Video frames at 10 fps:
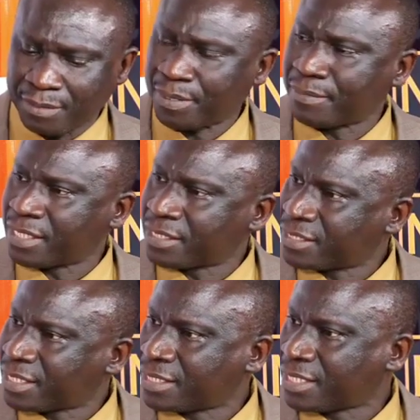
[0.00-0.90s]
Permanent
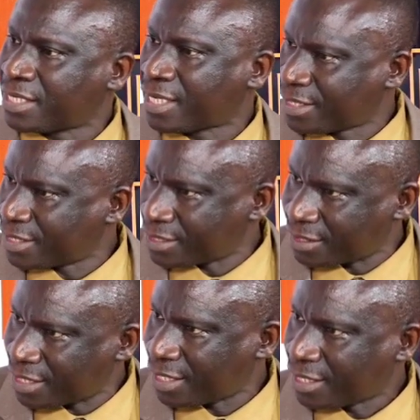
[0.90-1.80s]
Secretary Health is
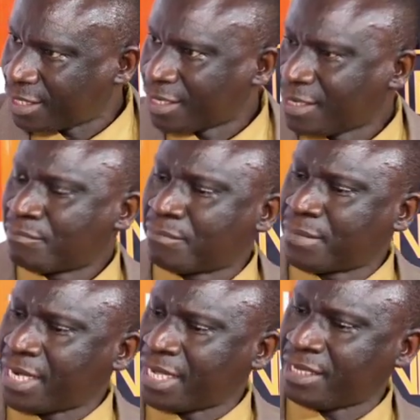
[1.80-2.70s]
there.
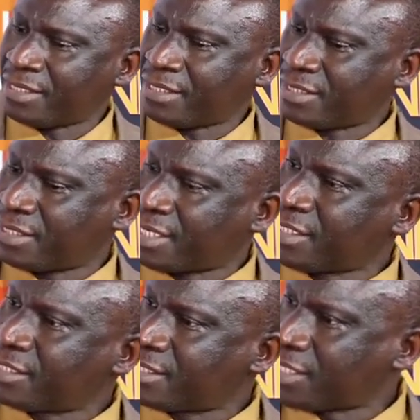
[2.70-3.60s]
My
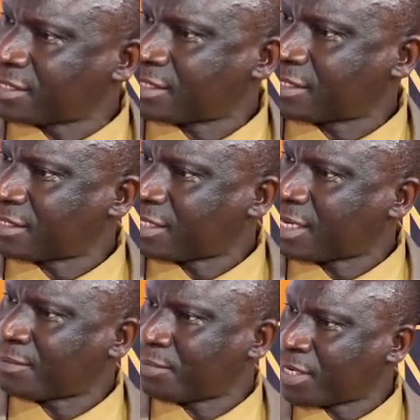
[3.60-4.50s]
technicians
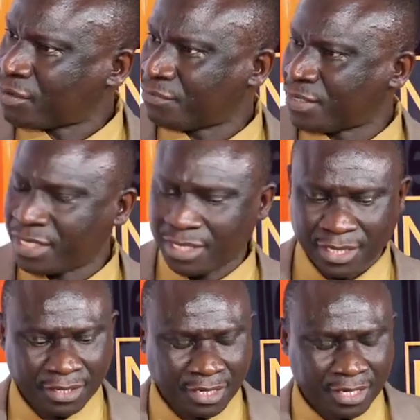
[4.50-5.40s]
are part of it.
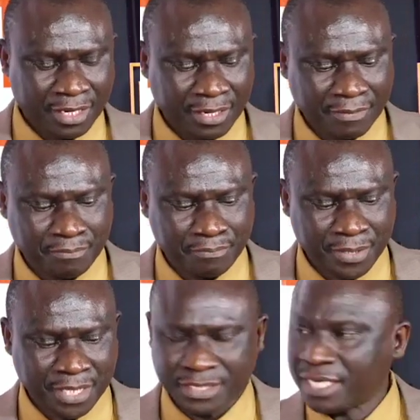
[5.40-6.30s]

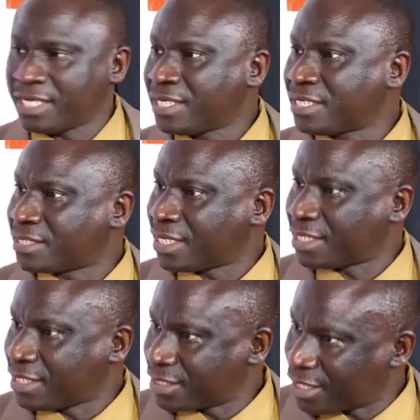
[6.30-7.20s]
PS Jaite's
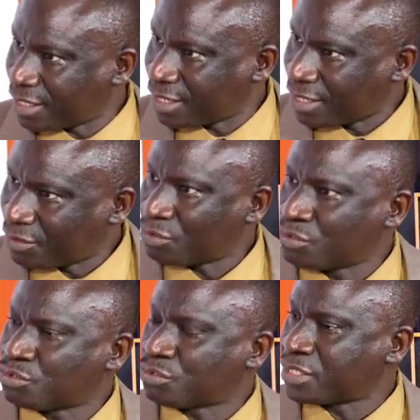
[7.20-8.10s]
technician
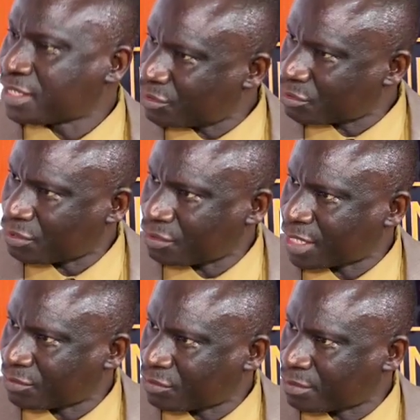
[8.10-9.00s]
also sits on
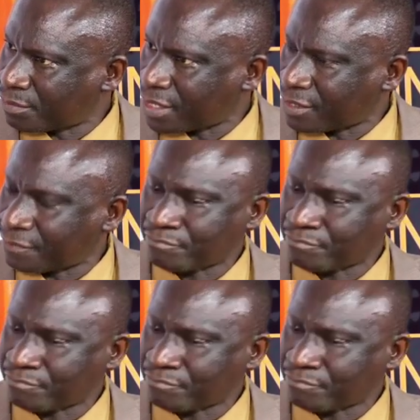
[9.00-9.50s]
that committee.